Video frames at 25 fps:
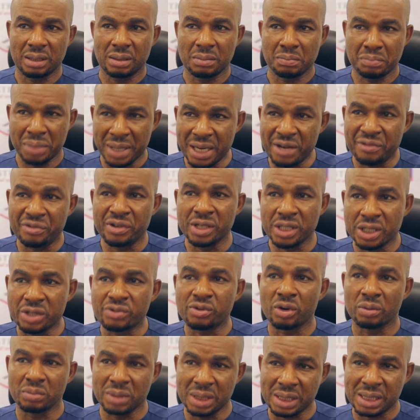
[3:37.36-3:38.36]
benefits
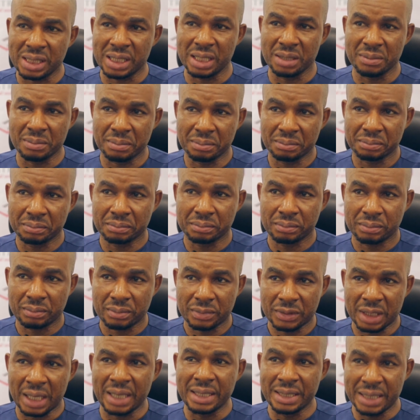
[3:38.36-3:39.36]
from this scheme.
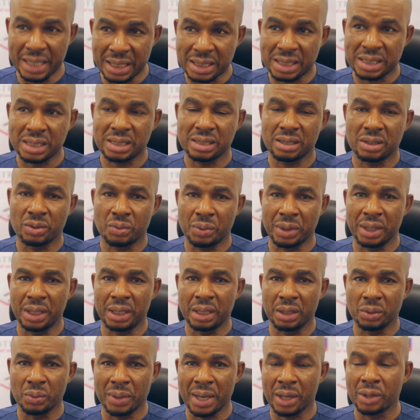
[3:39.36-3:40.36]
And yes, we
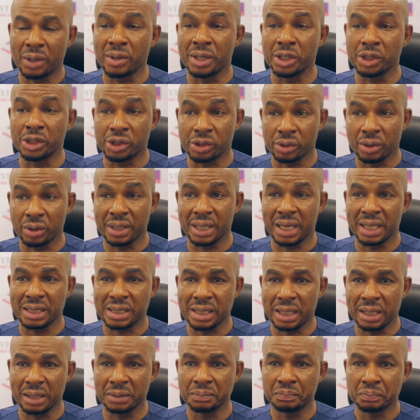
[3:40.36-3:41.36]
are going to ensure
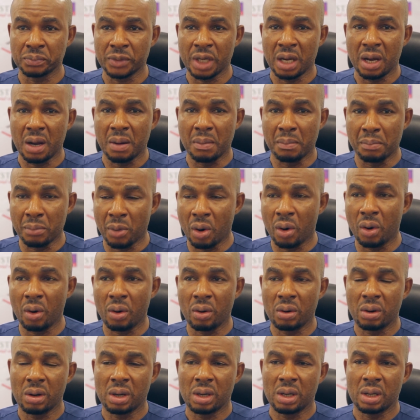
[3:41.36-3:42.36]
that
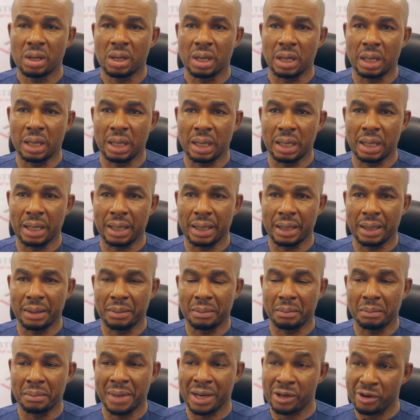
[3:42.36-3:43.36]
more
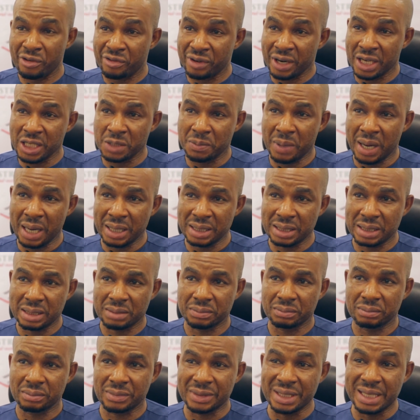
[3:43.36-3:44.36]
microfinance banks
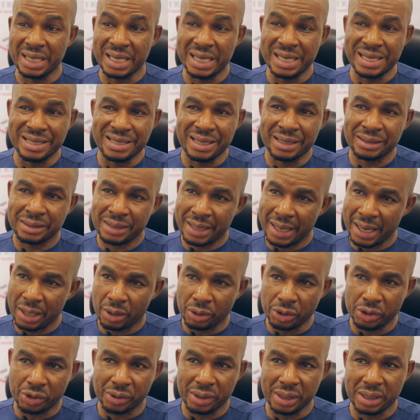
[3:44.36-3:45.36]
in the entire
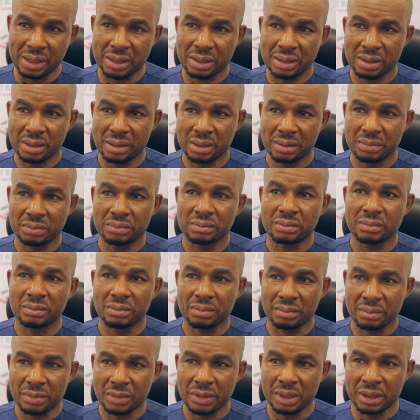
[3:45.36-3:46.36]
country
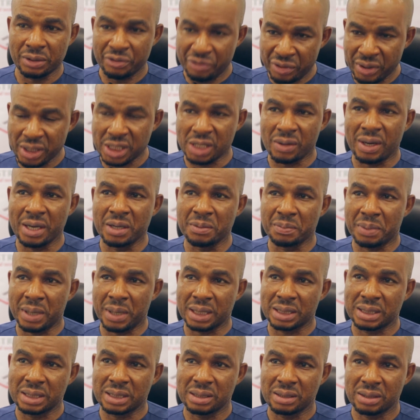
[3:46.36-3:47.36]
feels our
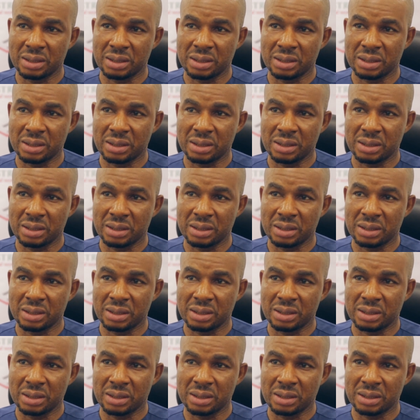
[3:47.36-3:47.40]
impact.